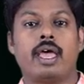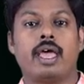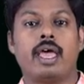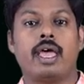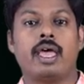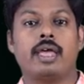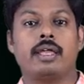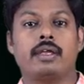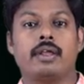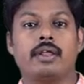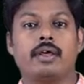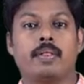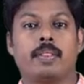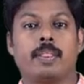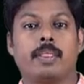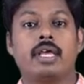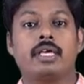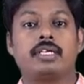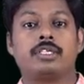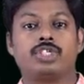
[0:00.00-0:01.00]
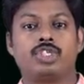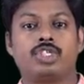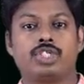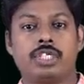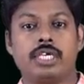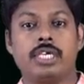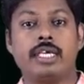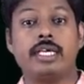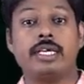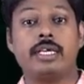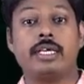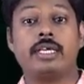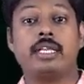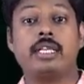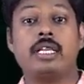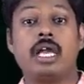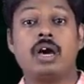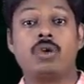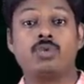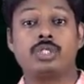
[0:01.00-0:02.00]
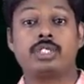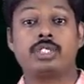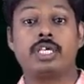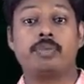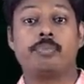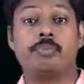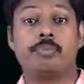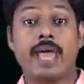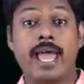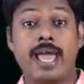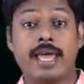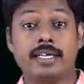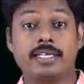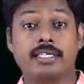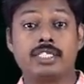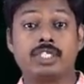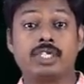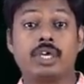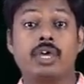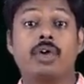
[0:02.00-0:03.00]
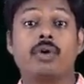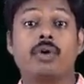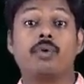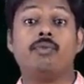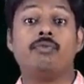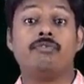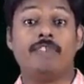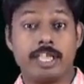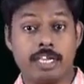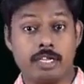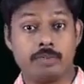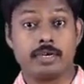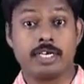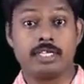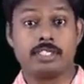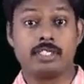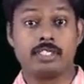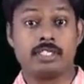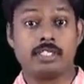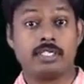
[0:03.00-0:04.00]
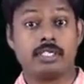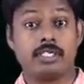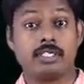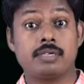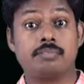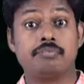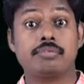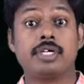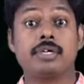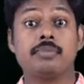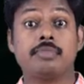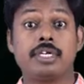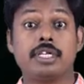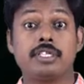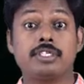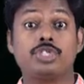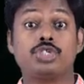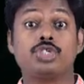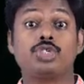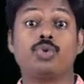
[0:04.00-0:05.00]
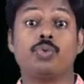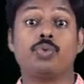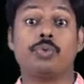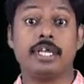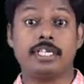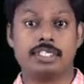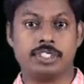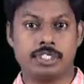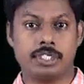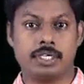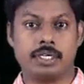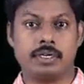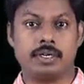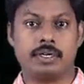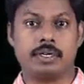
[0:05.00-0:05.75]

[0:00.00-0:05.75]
And she loves her parents very much. This is a permanent situation.